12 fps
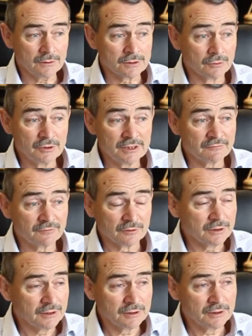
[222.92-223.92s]
So we
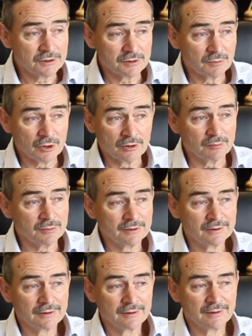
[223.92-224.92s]
definitely needed some help,
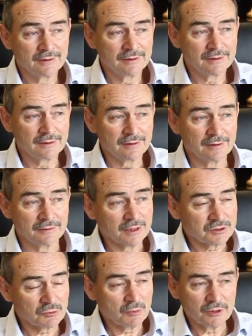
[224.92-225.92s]
and
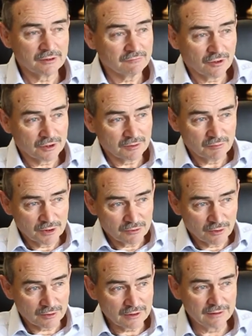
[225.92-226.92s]
that's when we invited
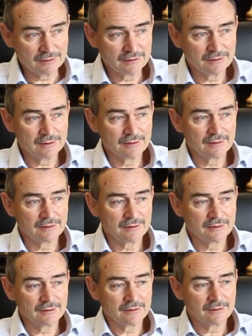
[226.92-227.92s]
Bedrock in.
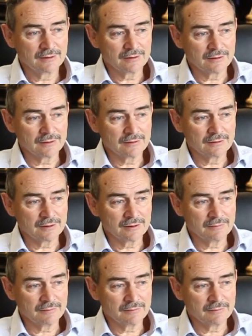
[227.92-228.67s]
And